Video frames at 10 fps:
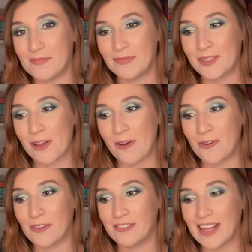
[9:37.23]

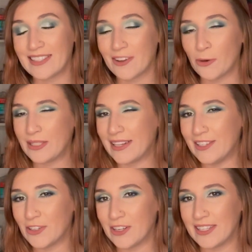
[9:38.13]
So that's always an
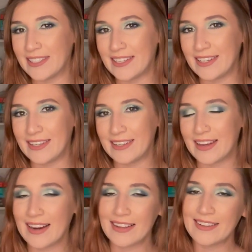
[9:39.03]
interesting
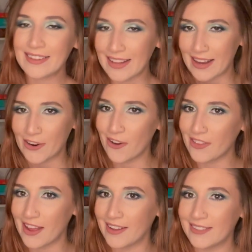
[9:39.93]
kind of layer on
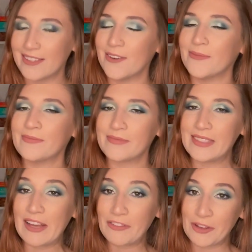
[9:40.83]
that. So
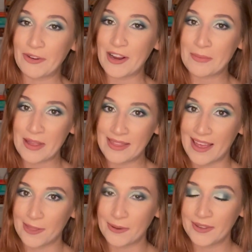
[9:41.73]
definitely recommend
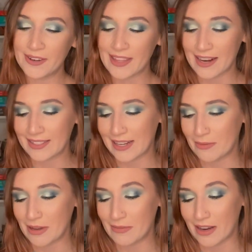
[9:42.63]
that thriller. That is going
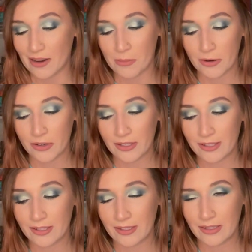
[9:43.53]
to be my number
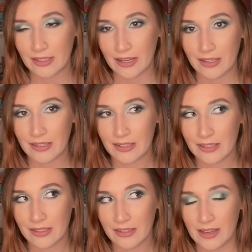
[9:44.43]

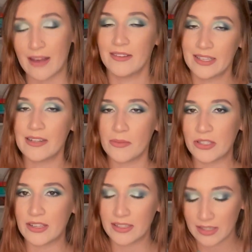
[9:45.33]
6. Yeah, number
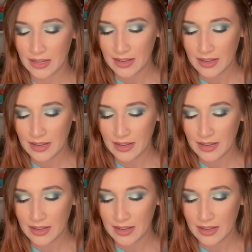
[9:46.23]
6.